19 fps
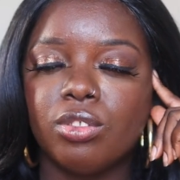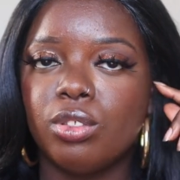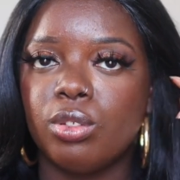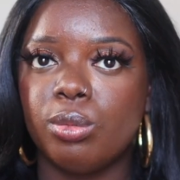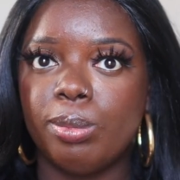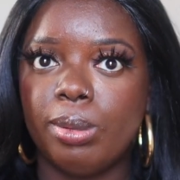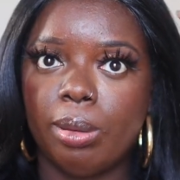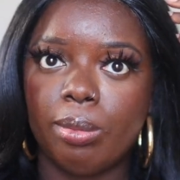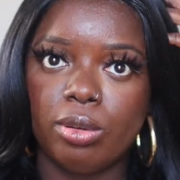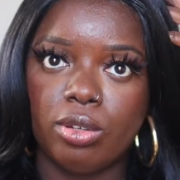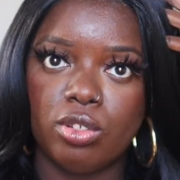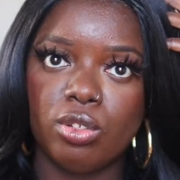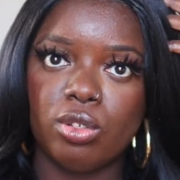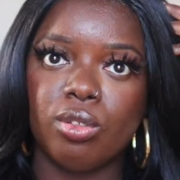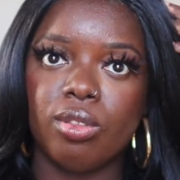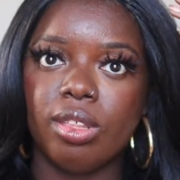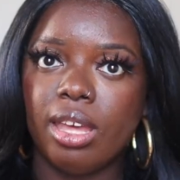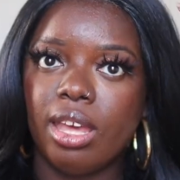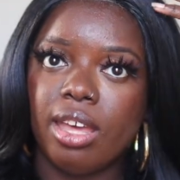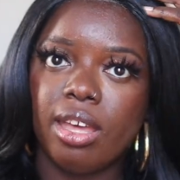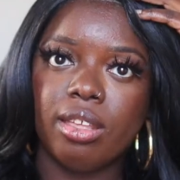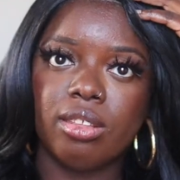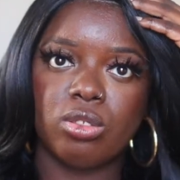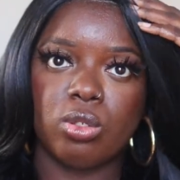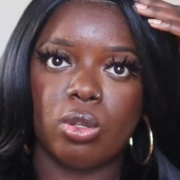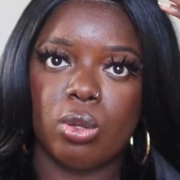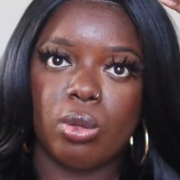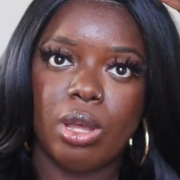to be able to do that.
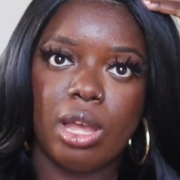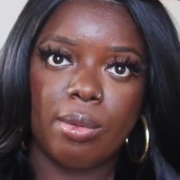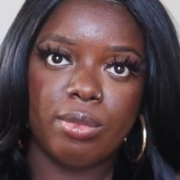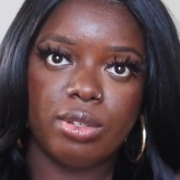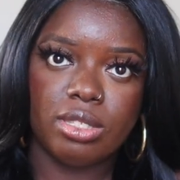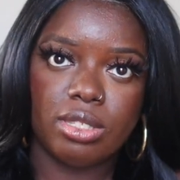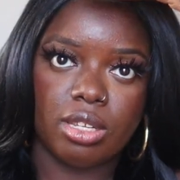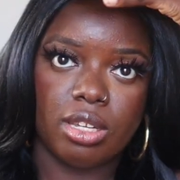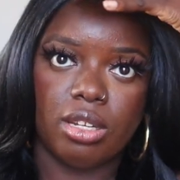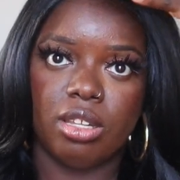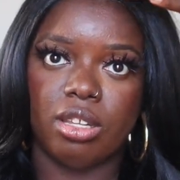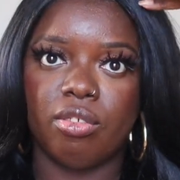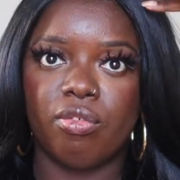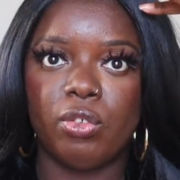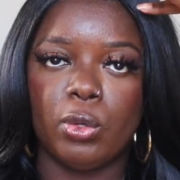So I'm just gonna